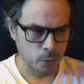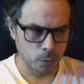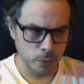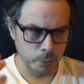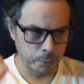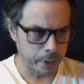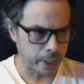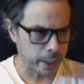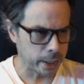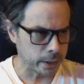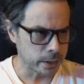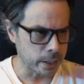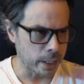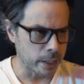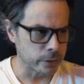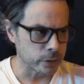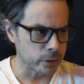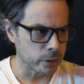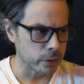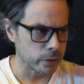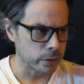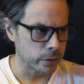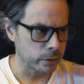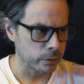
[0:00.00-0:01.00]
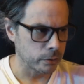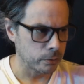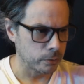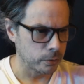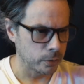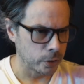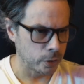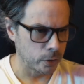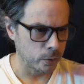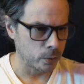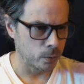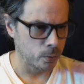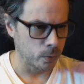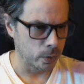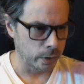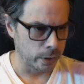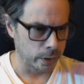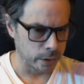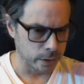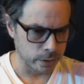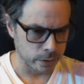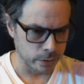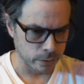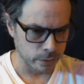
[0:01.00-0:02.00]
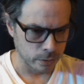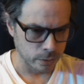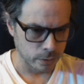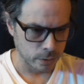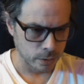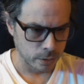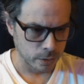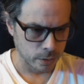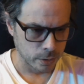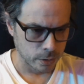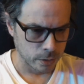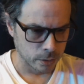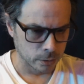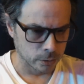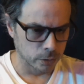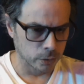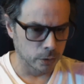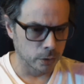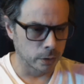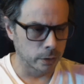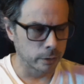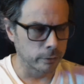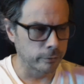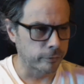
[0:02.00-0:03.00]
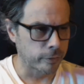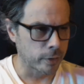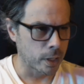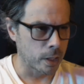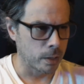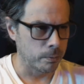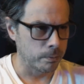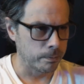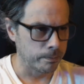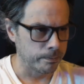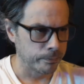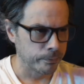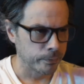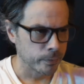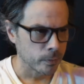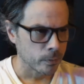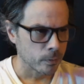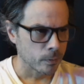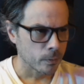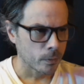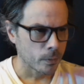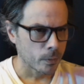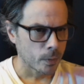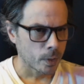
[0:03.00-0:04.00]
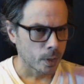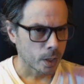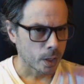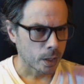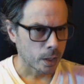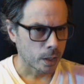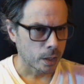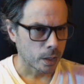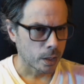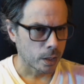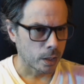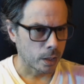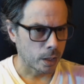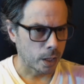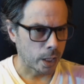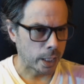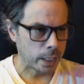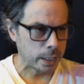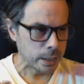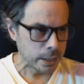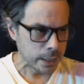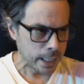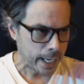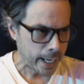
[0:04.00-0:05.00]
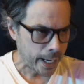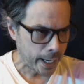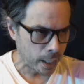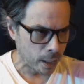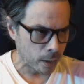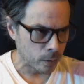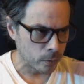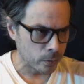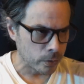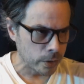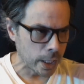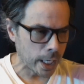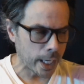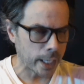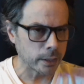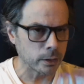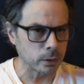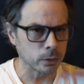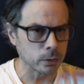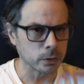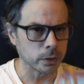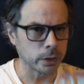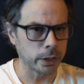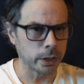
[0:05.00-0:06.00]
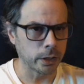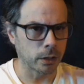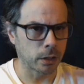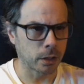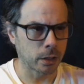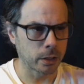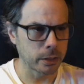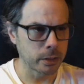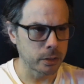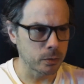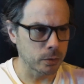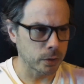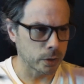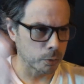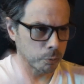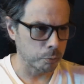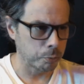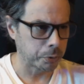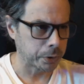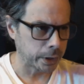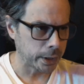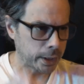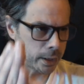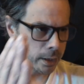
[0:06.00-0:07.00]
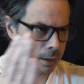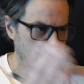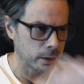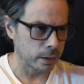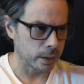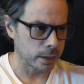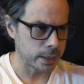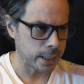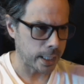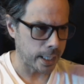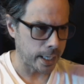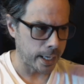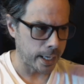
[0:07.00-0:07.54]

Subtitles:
you would pay attention to, you would learn from. And now, not only are you completing